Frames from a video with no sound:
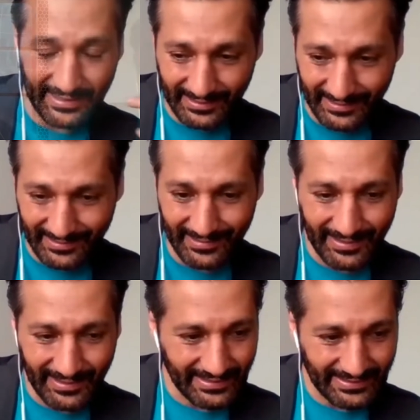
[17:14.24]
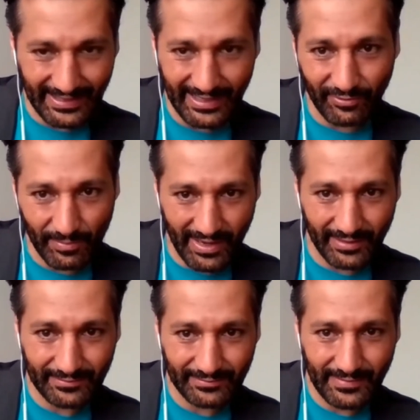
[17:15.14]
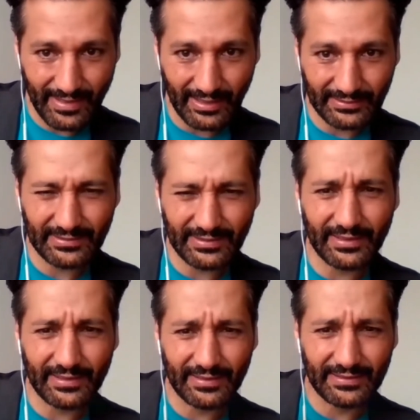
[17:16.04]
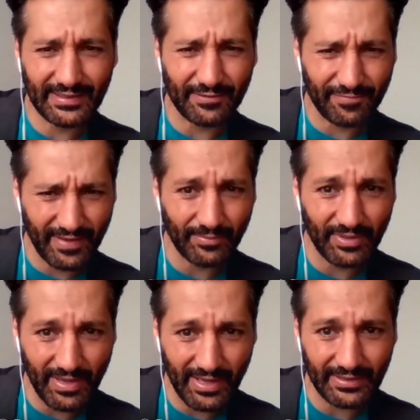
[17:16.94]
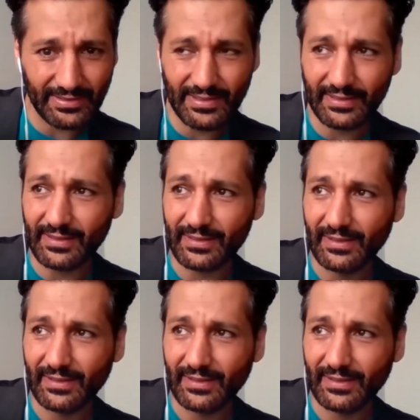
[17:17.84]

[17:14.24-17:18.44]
it's like an everyman. Alex is like, he's like a family man. He's like an